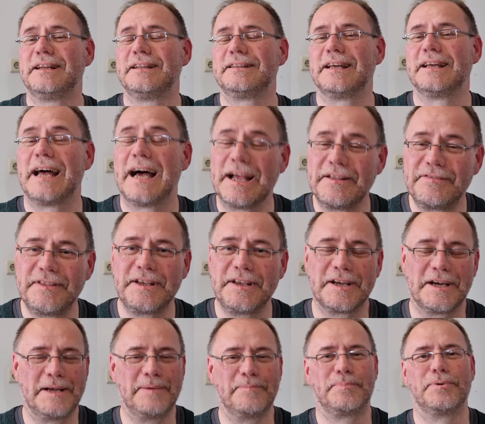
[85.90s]
that I think
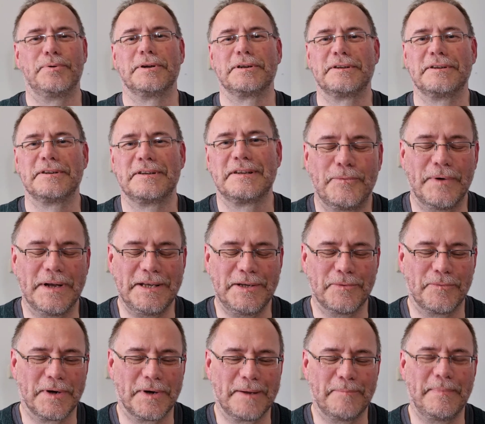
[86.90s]
are important when
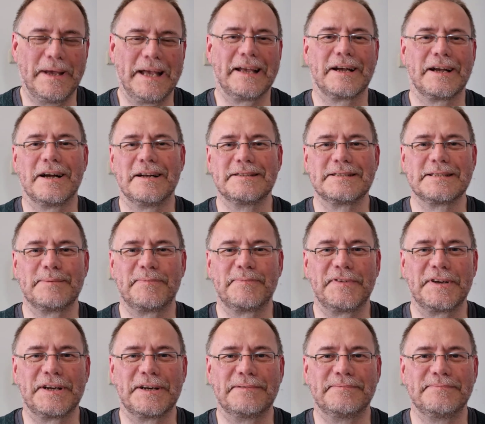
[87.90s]
you want to make a concept
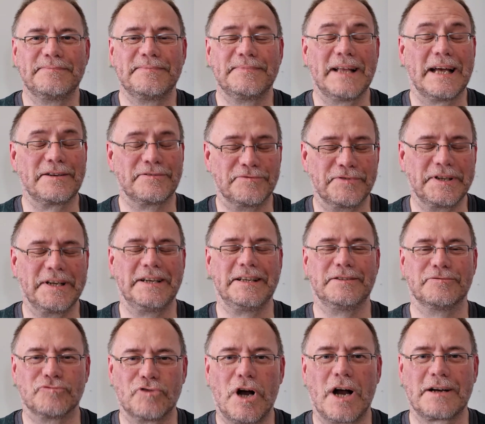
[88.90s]
figure that
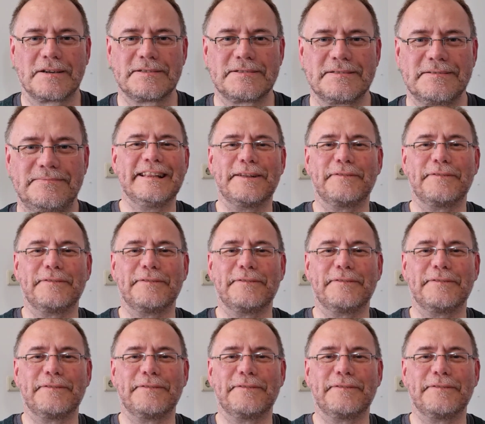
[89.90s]
really rocks.